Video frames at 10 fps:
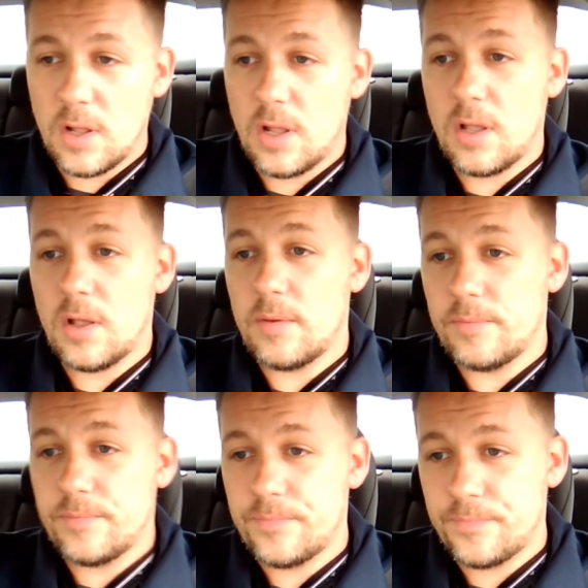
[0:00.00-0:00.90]

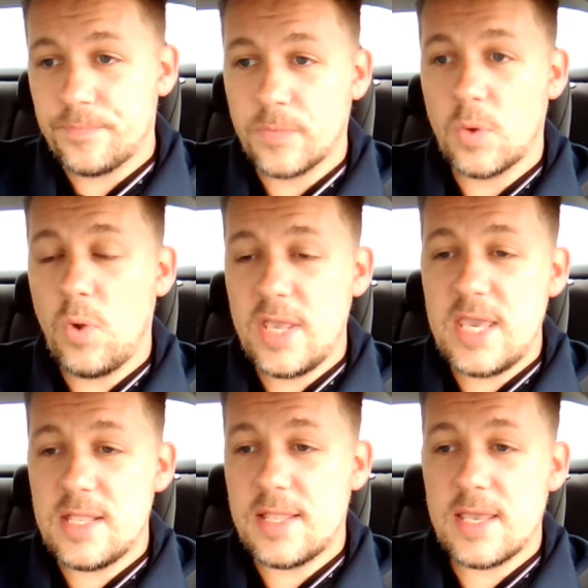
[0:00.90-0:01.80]
um, what
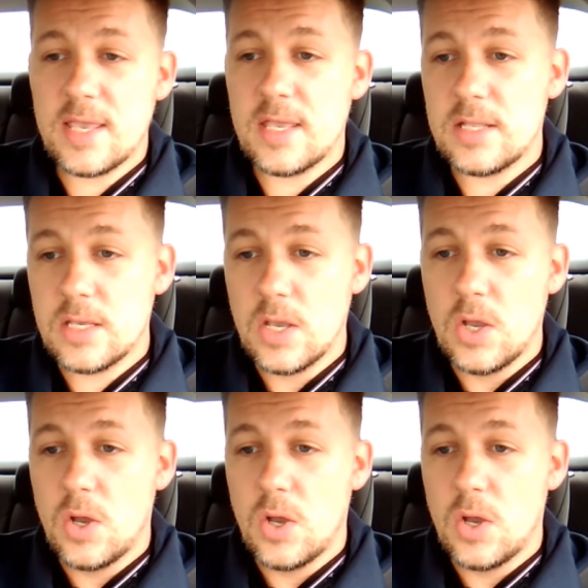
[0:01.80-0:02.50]
he did